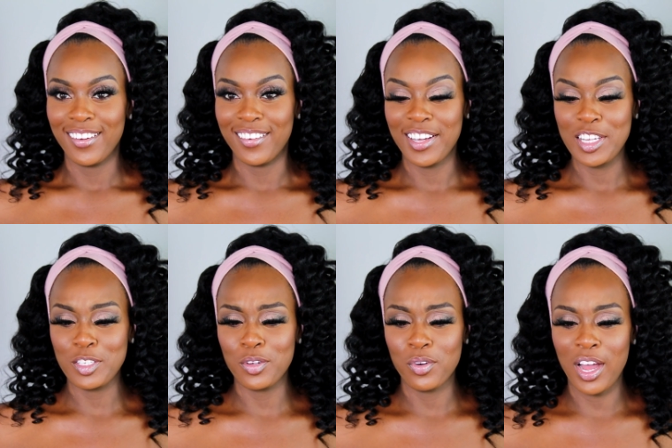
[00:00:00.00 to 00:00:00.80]
All right,
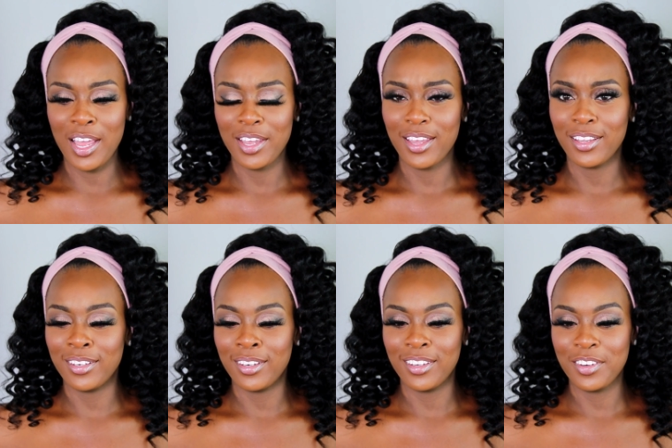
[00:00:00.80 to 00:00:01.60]
so I
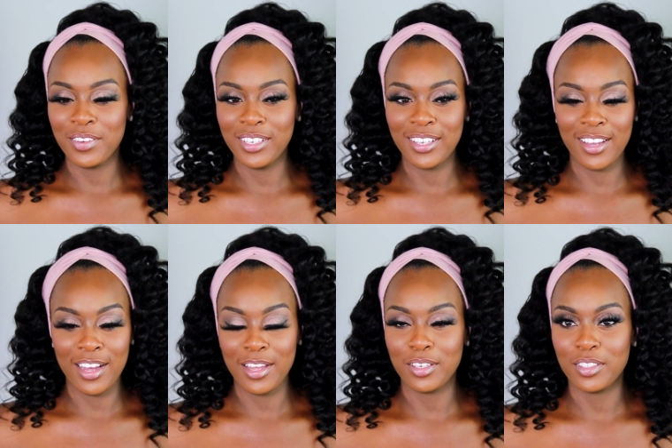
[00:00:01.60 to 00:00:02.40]
literally
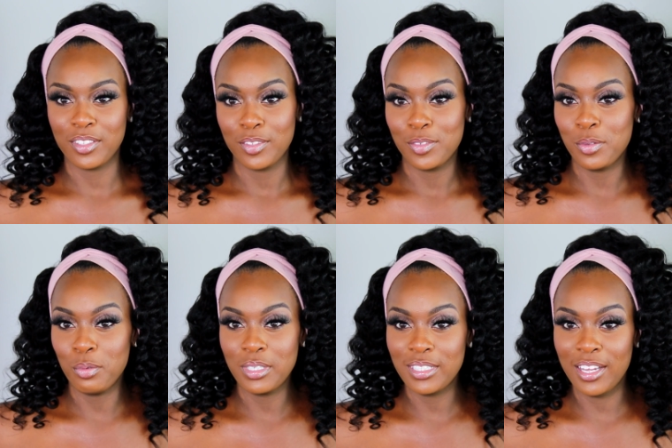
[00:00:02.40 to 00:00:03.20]
got
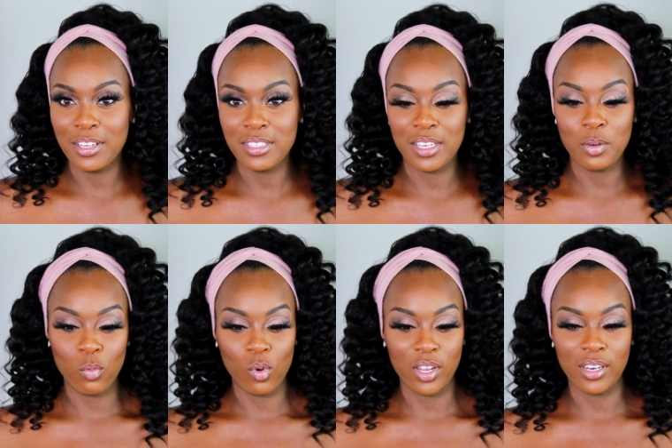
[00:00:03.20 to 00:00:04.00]
two styles in
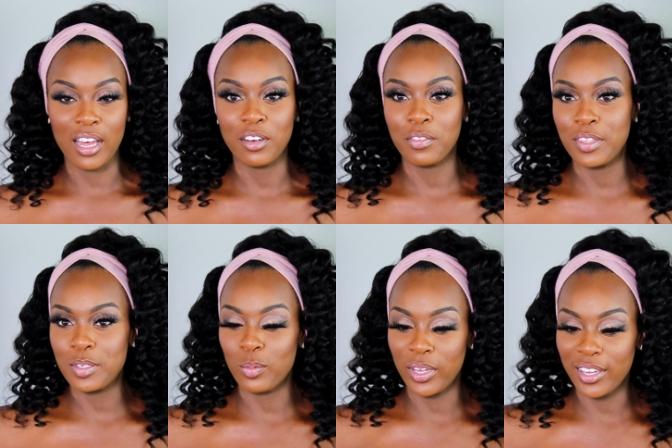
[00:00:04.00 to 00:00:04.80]
one out of
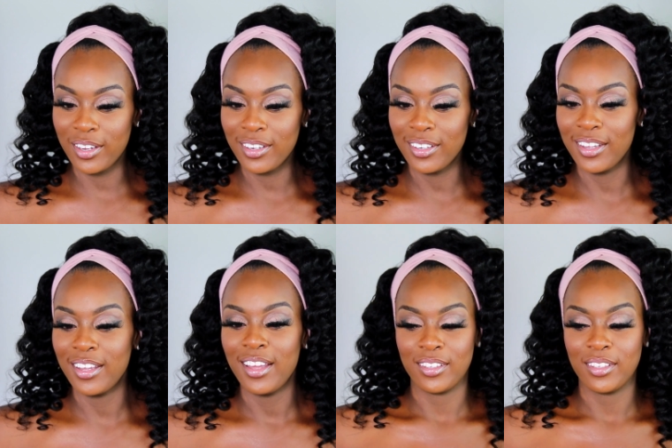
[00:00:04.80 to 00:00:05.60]
this wig
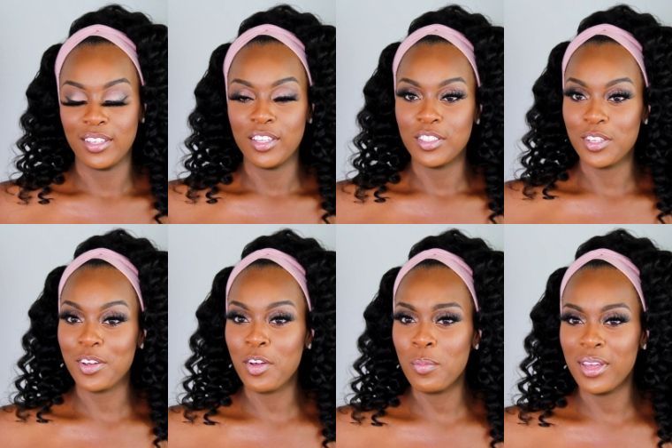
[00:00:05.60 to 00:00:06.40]
to
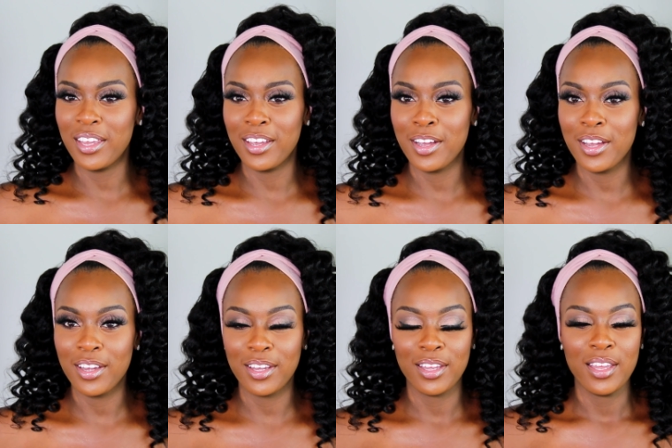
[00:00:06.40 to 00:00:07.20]
curl my
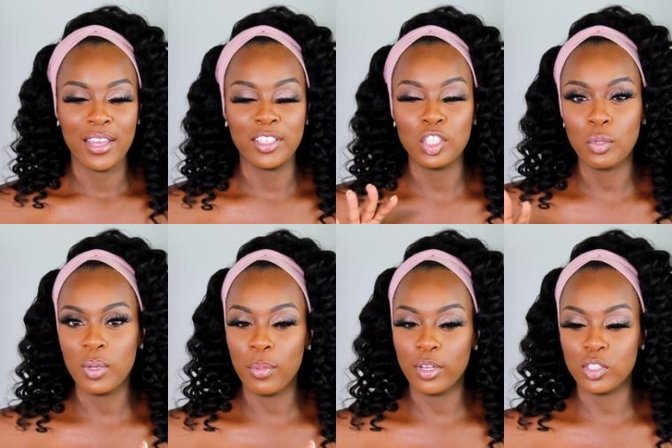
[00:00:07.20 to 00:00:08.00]
hair. It took
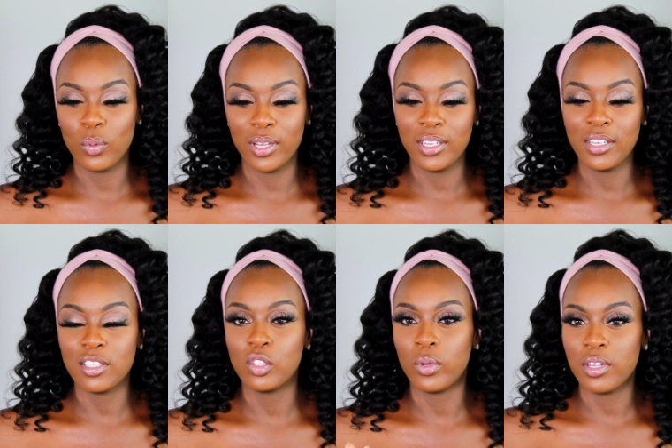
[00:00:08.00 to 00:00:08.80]
me about 20
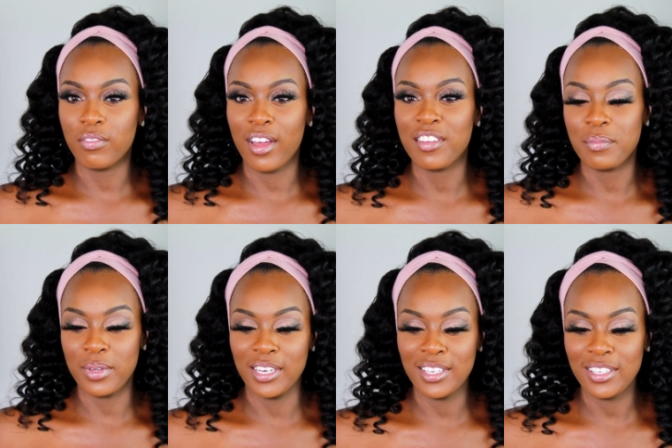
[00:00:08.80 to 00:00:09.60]
to 25
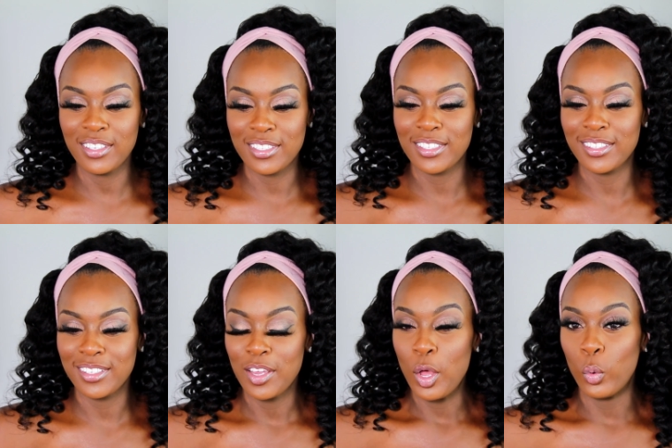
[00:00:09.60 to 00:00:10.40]
minutes,
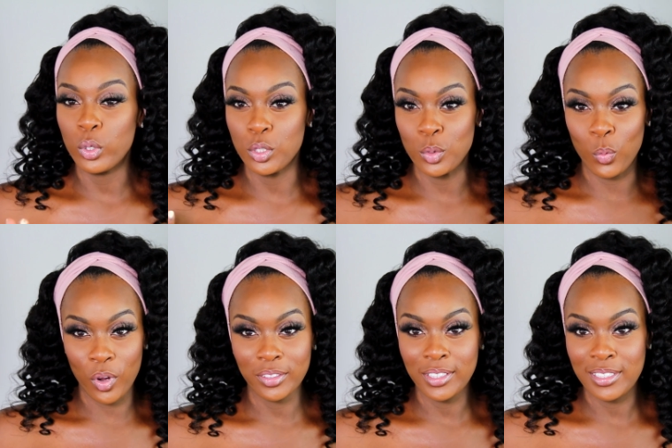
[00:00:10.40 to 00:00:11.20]
which was
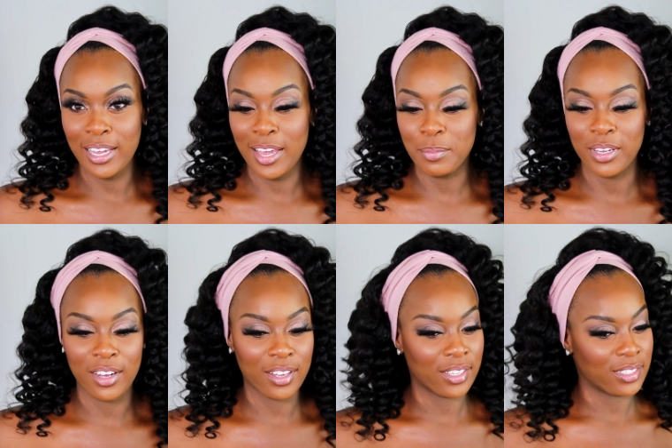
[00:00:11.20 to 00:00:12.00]
worth the time
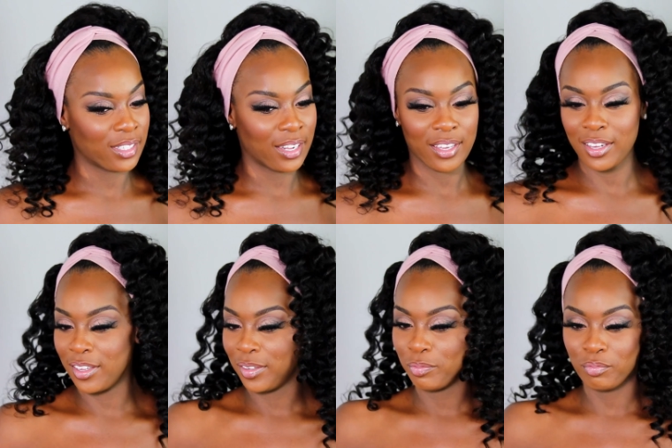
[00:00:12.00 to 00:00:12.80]
because like,
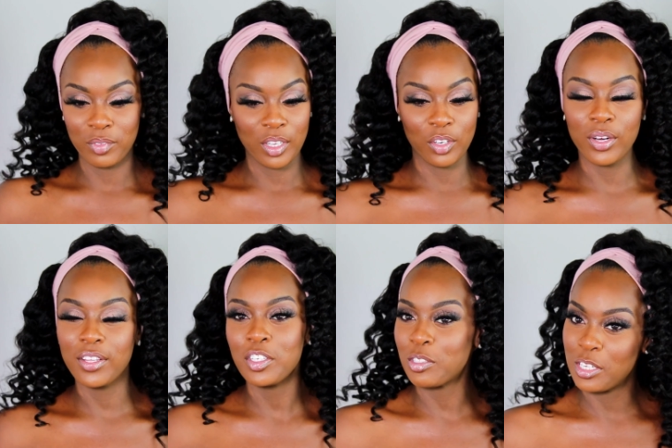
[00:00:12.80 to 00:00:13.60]
look
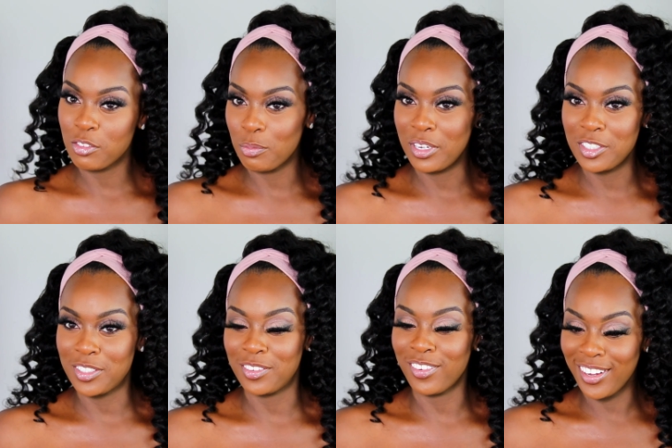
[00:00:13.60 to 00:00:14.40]
at the
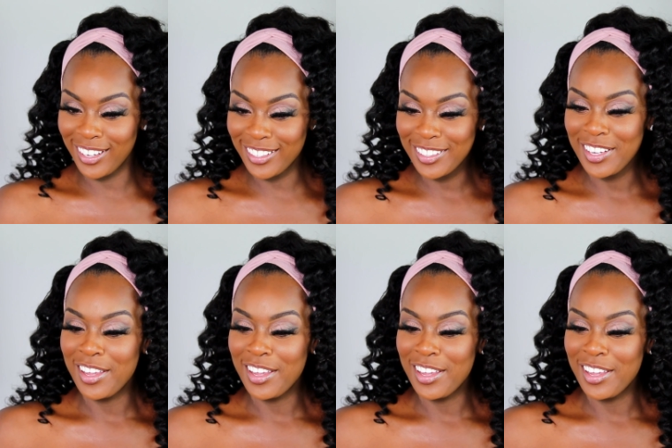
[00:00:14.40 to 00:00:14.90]
transformation, right?